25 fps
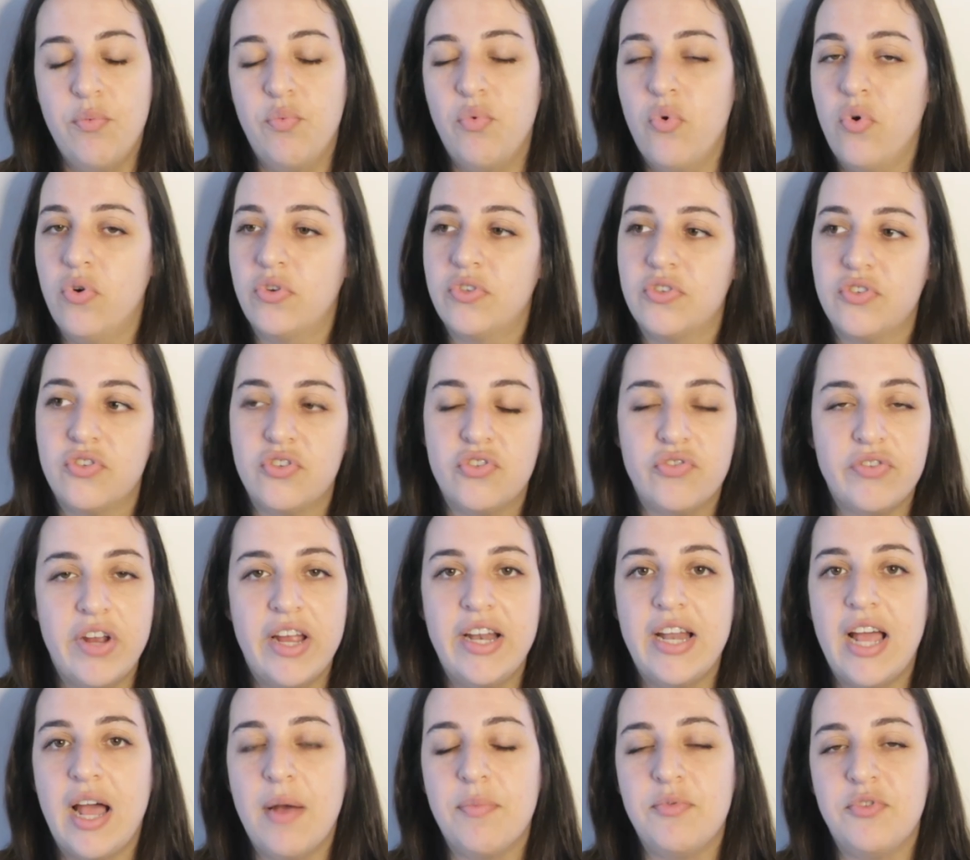walked
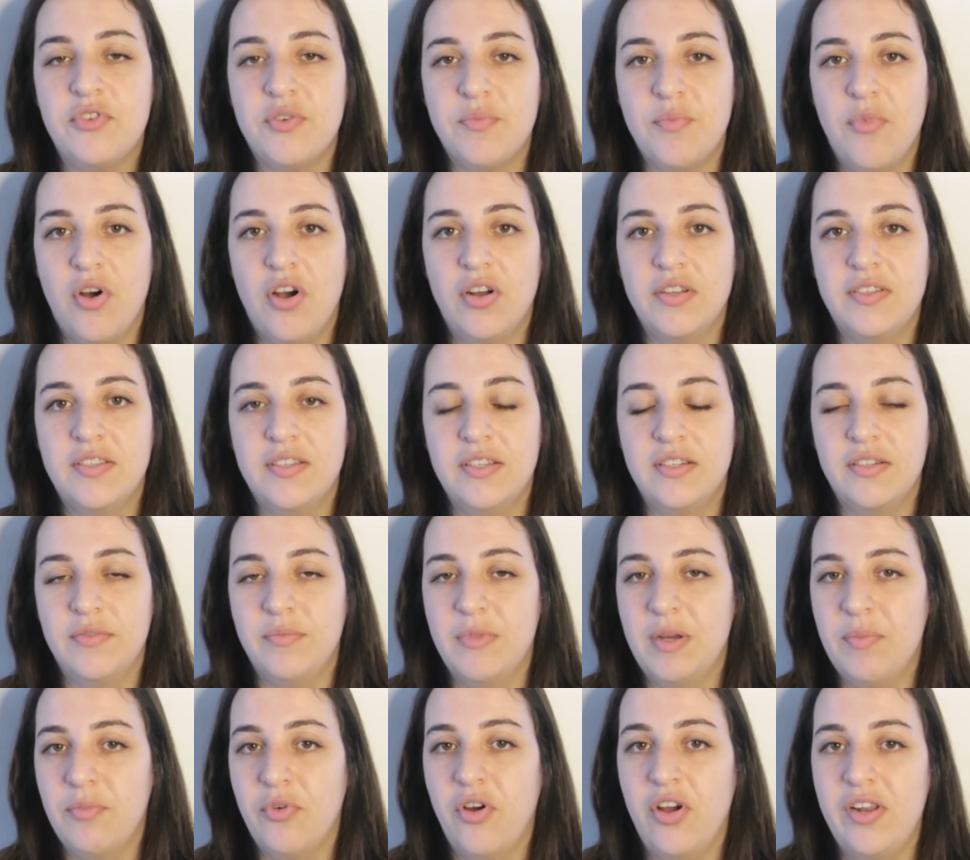straight up to Martin,
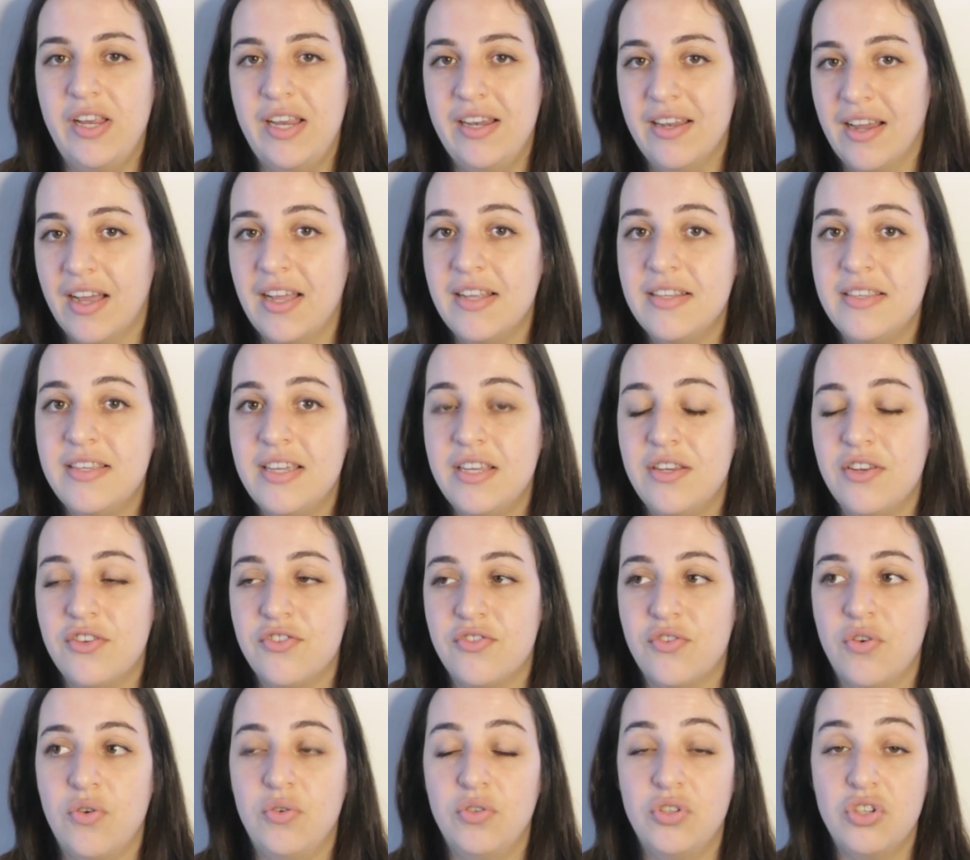remember only 19
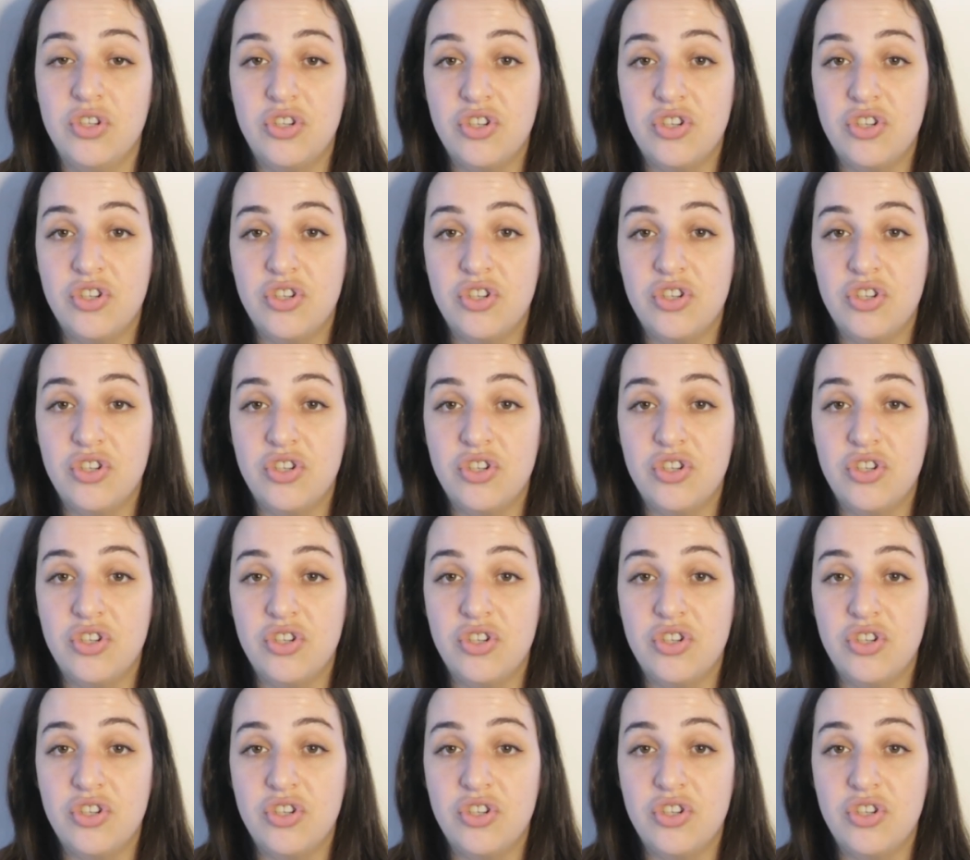years old,